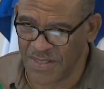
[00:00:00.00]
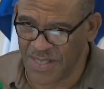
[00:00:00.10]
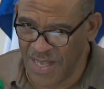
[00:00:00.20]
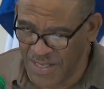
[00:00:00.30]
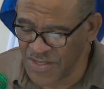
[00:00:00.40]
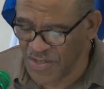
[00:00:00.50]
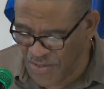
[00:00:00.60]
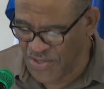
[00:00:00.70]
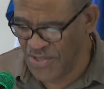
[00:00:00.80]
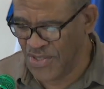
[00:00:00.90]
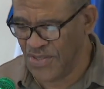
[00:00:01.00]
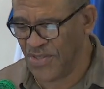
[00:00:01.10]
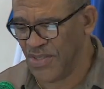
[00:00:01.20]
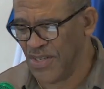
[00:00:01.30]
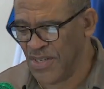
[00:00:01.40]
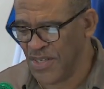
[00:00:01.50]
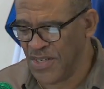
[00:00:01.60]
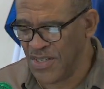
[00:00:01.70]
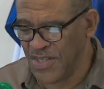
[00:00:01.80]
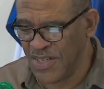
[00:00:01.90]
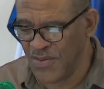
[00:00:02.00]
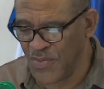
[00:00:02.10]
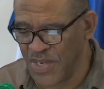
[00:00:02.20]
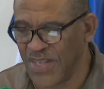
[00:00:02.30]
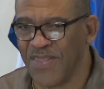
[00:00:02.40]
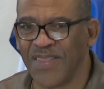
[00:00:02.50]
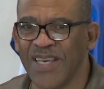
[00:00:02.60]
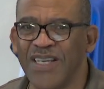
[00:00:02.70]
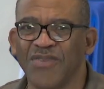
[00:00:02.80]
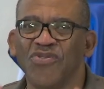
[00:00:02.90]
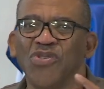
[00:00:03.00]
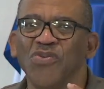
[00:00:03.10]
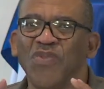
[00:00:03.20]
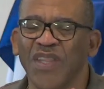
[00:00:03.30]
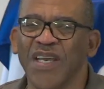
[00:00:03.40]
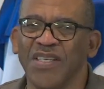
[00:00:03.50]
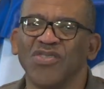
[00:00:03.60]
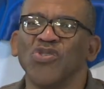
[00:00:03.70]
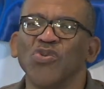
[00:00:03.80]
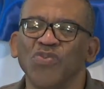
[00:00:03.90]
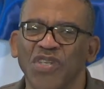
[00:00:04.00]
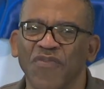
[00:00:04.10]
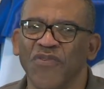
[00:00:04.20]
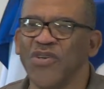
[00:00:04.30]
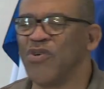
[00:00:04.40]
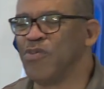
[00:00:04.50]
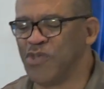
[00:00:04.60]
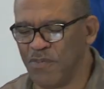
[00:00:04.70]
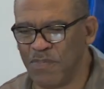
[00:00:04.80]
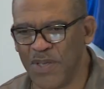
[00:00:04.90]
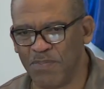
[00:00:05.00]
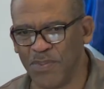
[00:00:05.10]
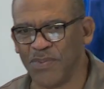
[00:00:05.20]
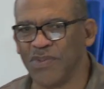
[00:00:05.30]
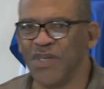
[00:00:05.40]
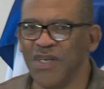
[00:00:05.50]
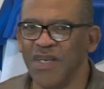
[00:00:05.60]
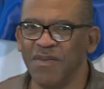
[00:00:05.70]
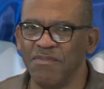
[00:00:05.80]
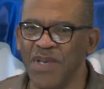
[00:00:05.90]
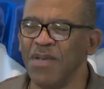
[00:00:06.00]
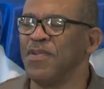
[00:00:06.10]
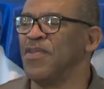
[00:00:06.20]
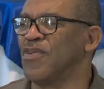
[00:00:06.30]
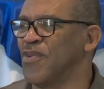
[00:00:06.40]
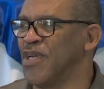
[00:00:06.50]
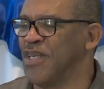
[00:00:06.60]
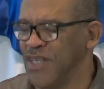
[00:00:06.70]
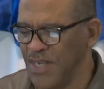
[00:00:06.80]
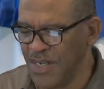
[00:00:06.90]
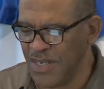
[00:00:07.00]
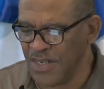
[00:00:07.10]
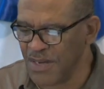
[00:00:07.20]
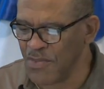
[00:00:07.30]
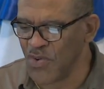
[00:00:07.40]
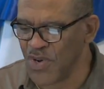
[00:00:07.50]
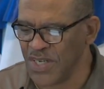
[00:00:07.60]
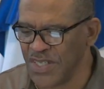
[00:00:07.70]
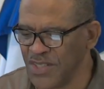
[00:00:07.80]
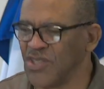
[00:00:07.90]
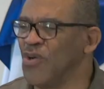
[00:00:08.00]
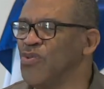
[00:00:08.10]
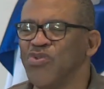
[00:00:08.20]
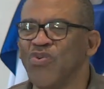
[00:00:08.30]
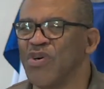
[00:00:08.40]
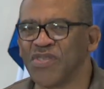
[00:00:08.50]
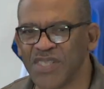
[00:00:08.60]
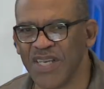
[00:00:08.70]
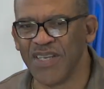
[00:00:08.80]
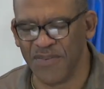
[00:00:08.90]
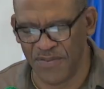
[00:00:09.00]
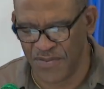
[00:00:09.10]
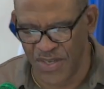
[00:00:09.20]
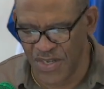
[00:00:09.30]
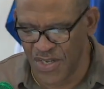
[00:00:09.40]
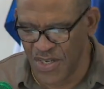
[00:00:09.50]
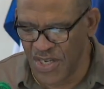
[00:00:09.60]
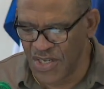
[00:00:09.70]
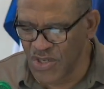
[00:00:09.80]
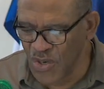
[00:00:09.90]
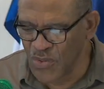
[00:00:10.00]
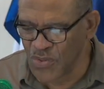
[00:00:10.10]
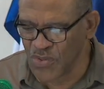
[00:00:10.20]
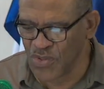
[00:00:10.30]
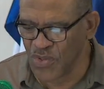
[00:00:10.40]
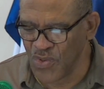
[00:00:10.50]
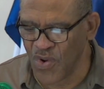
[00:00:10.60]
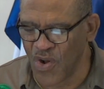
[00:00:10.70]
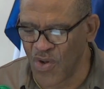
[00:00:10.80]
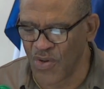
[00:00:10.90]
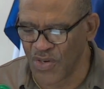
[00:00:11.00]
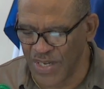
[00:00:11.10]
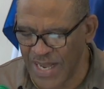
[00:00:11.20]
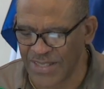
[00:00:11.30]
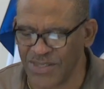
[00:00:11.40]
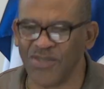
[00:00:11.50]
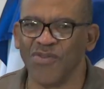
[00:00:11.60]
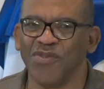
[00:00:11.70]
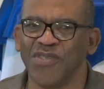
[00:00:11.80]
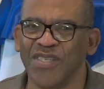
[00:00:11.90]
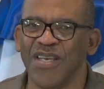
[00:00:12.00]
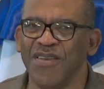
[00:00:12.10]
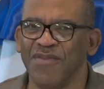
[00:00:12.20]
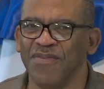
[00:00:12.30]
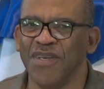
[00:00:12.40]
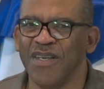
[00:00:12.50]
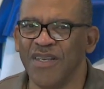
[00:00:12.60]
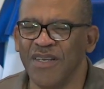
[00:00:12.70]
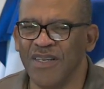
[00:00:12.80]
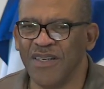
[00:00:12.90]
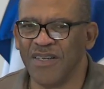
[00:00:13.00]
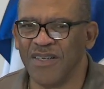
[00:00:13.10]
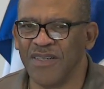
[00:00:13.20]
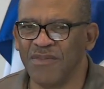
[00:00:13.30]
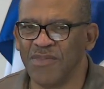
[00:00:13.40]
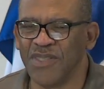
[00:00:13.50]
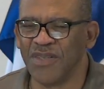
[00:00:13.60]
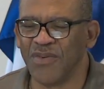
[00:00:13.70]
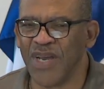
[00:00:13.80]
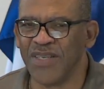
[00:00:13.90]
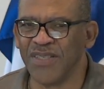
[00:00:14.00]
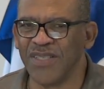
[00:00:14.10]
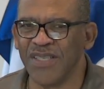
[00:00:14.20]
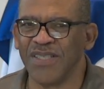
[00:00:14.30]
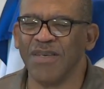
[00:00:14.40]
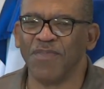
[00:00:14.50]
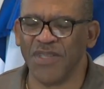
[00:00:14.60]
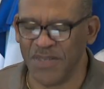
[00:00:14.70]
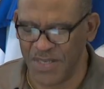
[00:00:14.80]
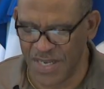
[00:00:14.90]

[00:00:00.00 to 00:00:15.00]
as a Christian, then we can think of two things, two different groups of people, maybe three. Number one is those who are saved and those who are not so saved. But the writer says something,